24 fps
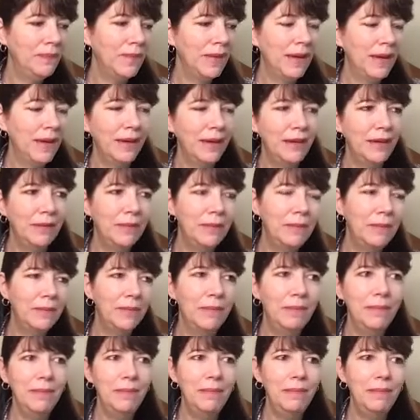kind of
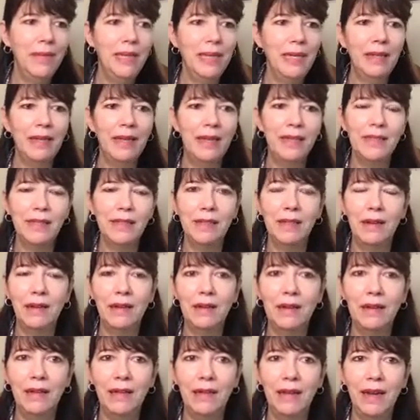mini lesson
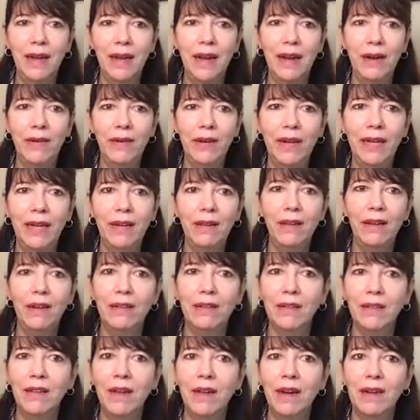on how
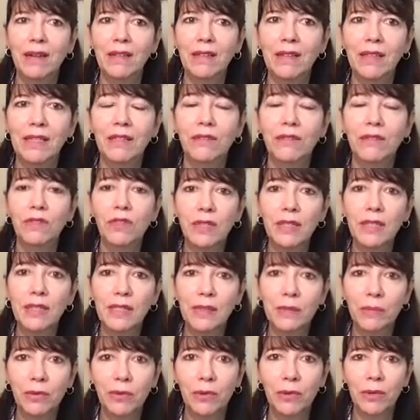analog clocks can really
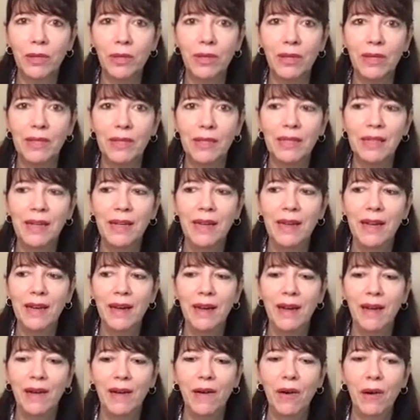support
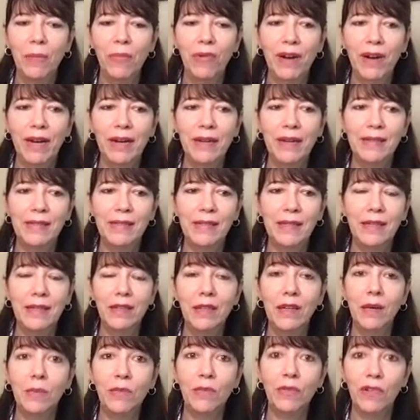our brains in a
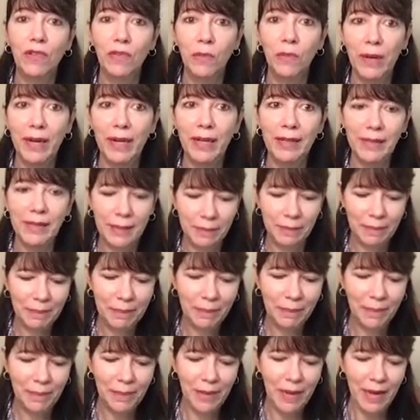number of ways.
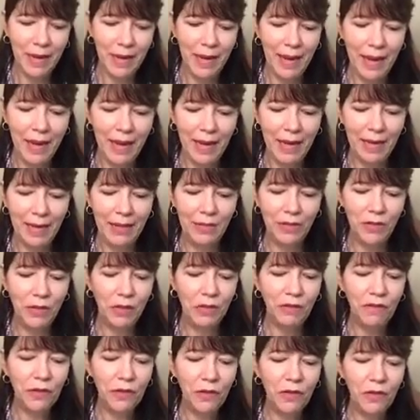And so
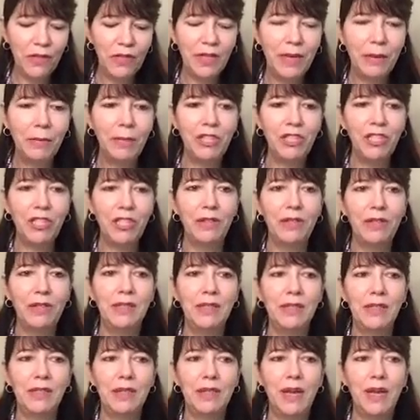the first I want to share
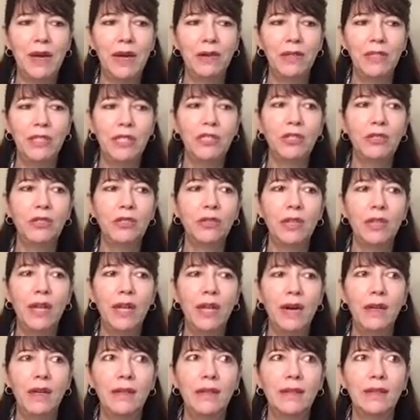is how digital
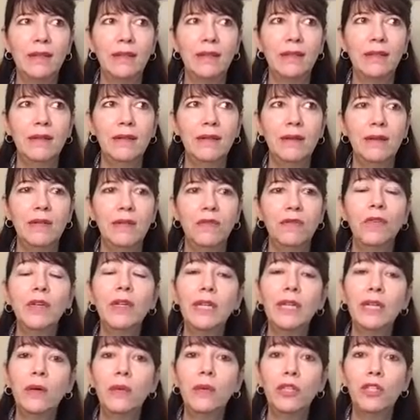clocks
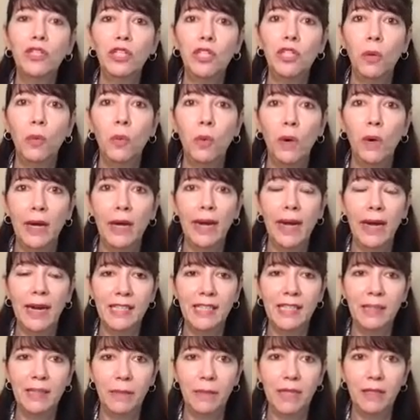really only show one
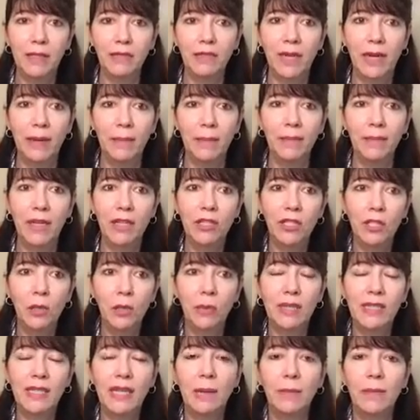aspect of time. They show
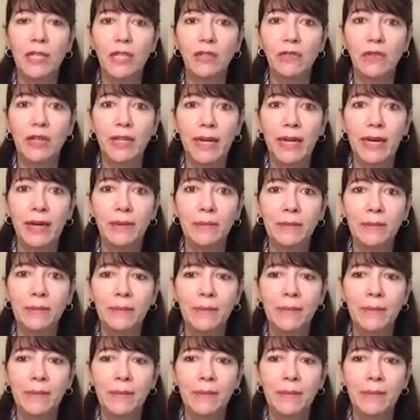what time it is right now.